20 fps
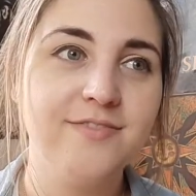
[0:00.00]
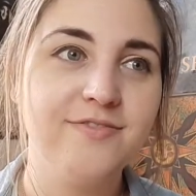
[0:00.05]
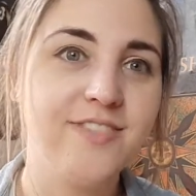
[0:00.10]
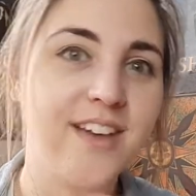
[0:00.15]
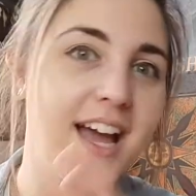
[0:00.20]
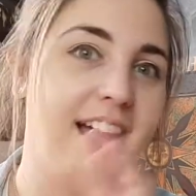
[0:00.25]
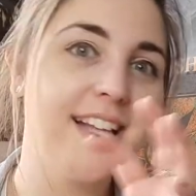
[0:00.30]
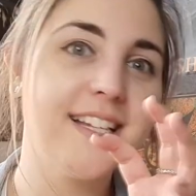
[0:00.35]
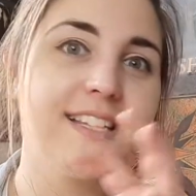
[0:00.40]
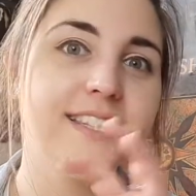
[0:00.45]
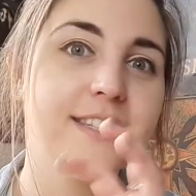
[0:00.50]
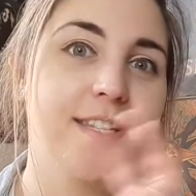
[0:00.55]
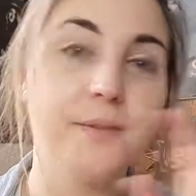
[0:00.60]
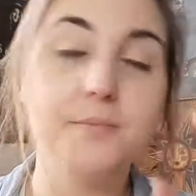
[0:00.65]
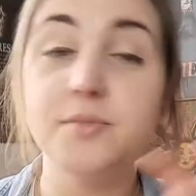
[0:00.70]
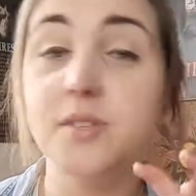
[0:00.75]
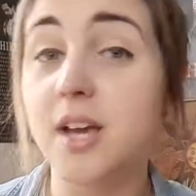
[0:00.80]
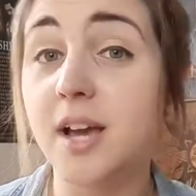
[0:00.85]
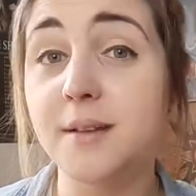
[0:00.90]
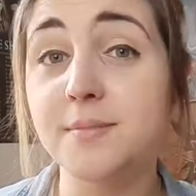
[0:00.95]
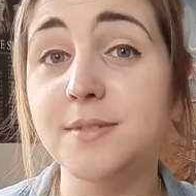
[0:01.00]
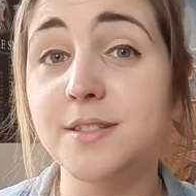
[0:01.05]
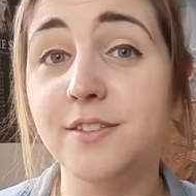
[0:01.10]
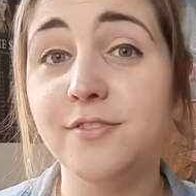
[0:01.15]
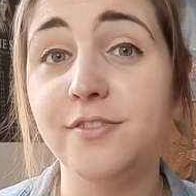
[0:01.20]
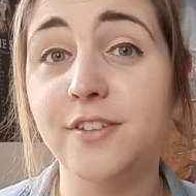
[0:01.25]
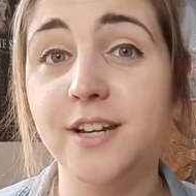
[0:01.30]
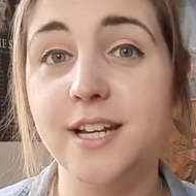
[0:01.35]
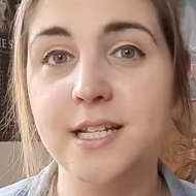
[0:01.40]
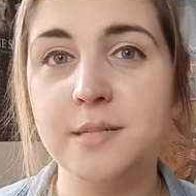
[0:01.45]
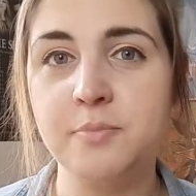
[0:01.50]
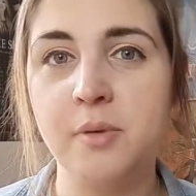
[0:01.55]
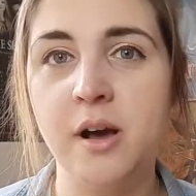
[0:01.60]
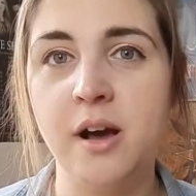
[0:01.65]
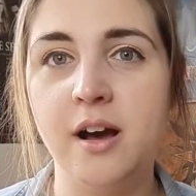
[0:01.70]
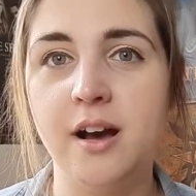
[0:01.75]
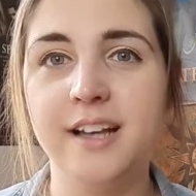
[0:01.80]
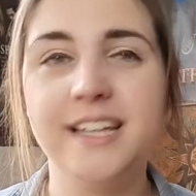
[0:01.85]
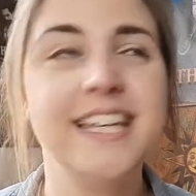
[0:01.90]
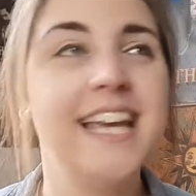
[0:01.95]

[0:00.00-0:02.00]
That's sometimes the funnest part.